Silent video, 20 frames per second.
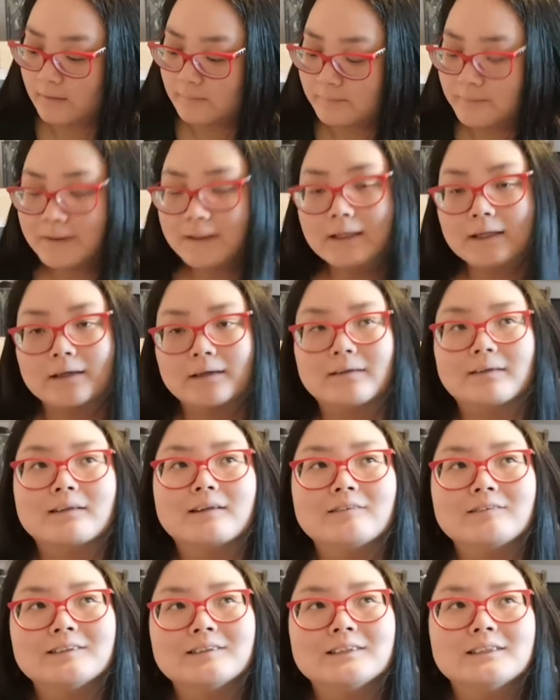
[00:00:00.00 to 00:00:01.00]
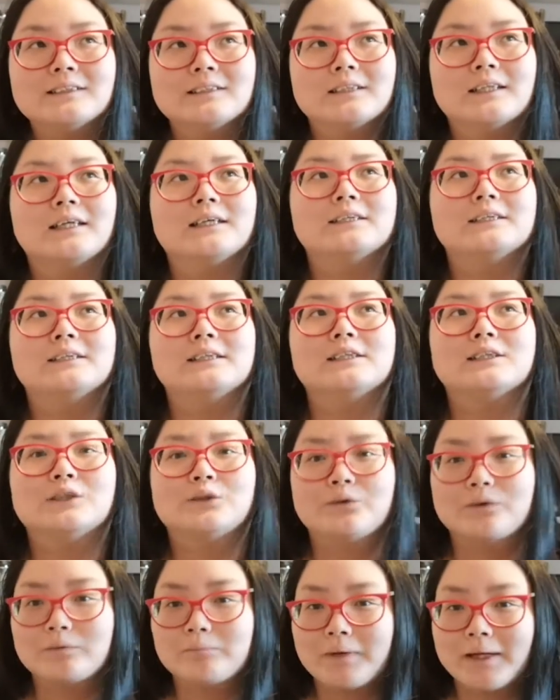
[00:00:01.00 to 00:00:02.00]
But yeah, there is a selection. It's
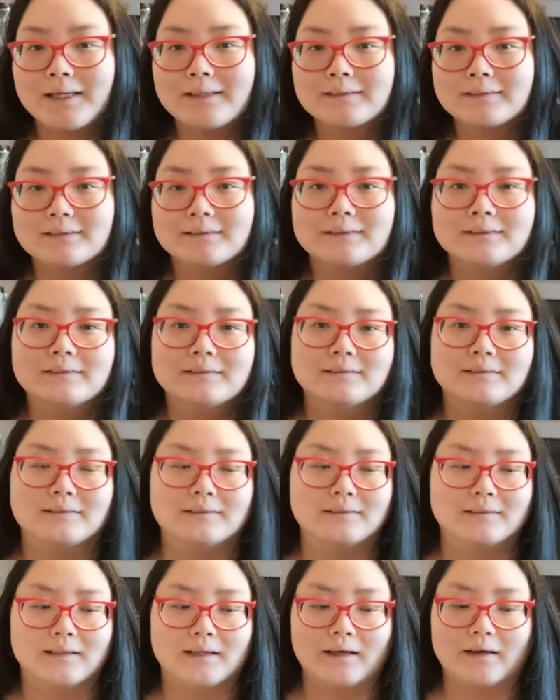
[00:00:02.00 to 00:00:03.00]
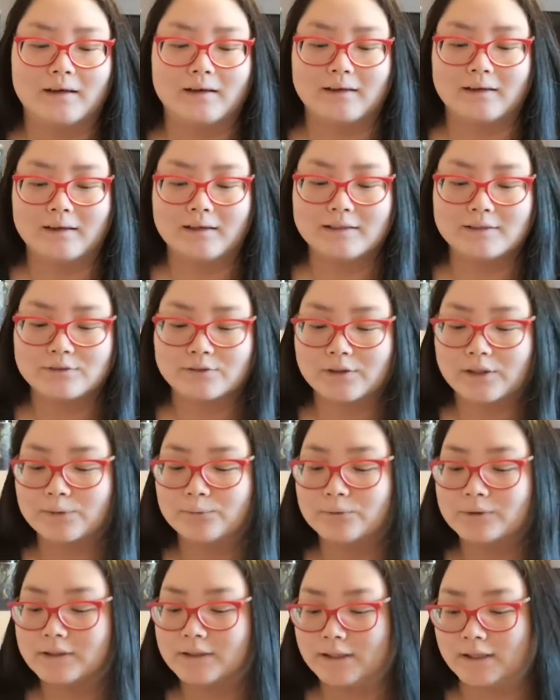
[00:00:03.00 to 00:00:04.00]
not the best, is all I
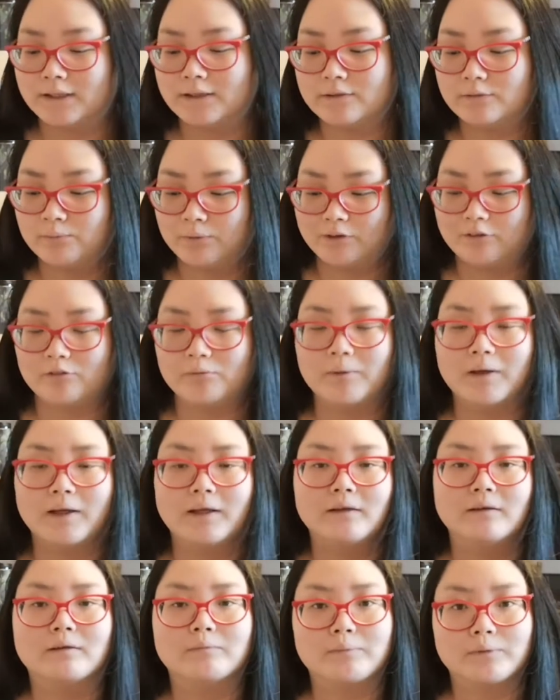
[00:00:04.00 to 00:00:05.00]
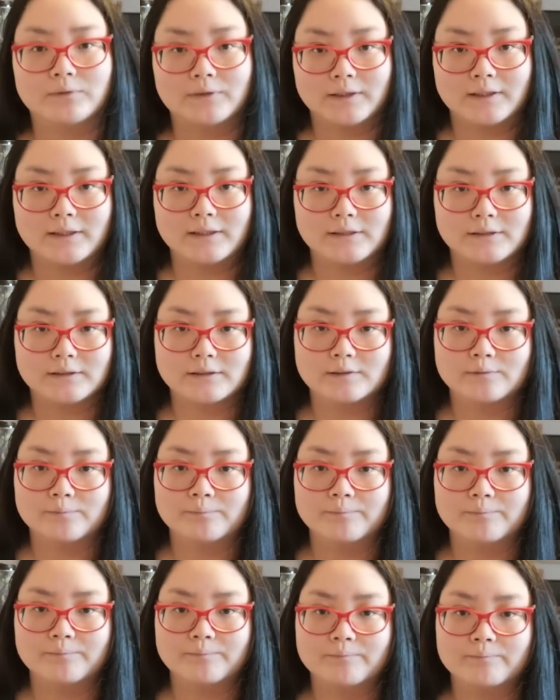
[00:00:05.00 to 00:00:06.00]
would say to bear in mind about Leakies.
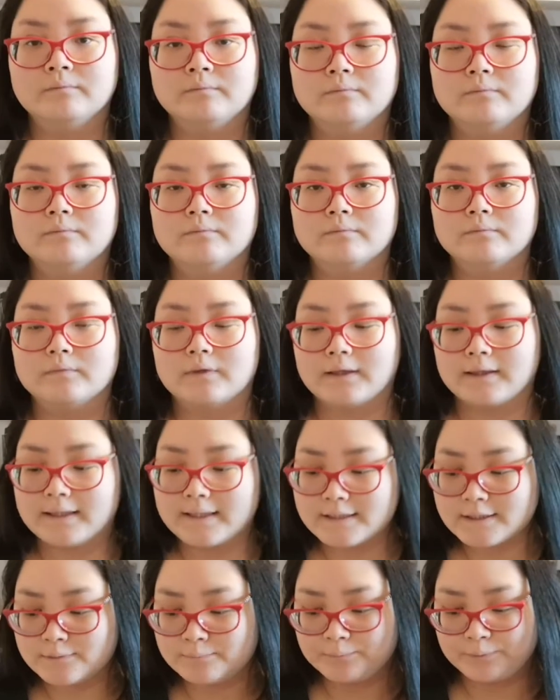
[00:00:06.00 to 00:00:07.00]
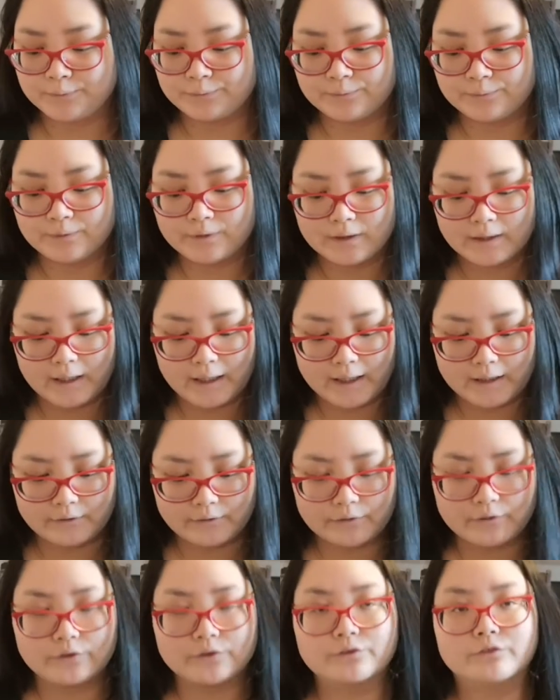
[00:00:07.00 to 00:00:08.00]
This book I
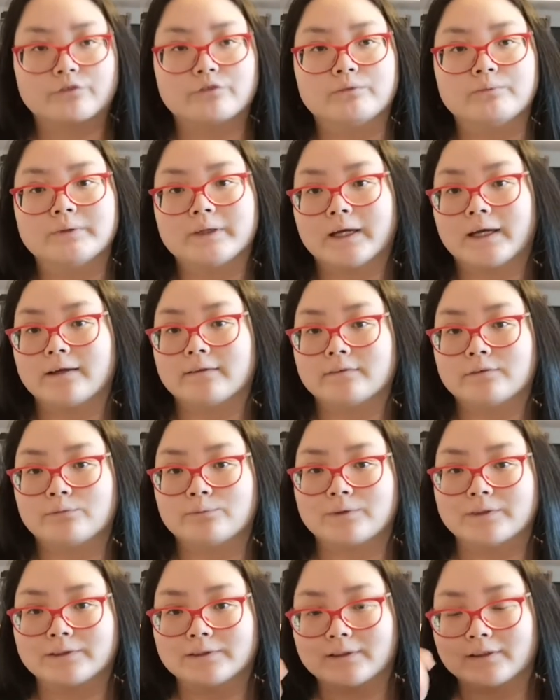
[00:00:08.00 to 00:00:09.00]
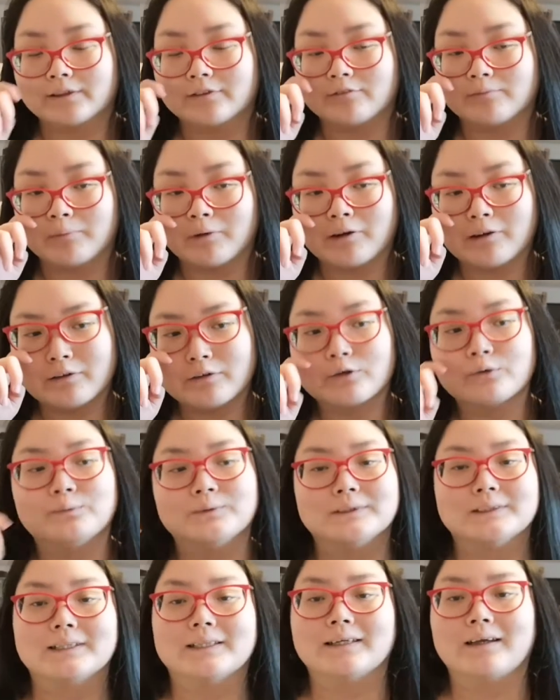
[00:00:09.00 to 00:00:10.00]
got from the Highland Wildlife Park,
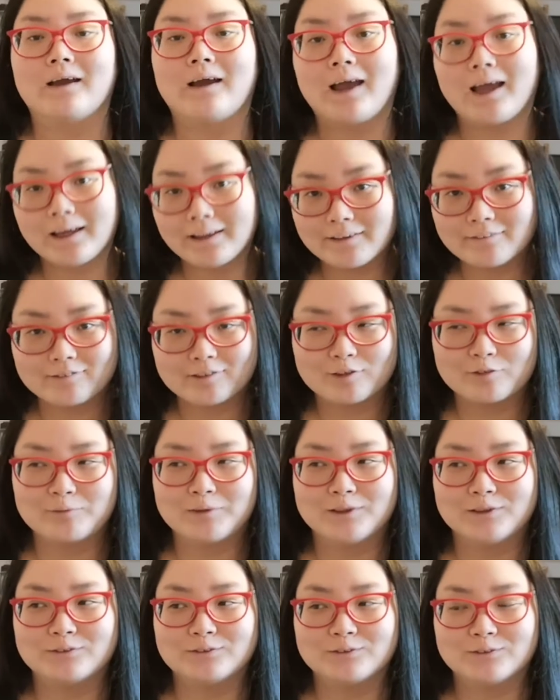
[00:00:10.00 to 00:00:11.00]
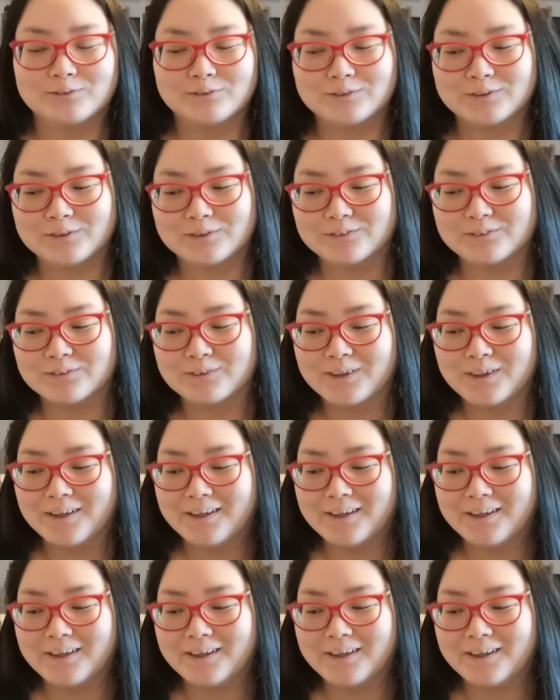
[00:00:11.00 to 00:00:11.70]
which I highly recommend you go to.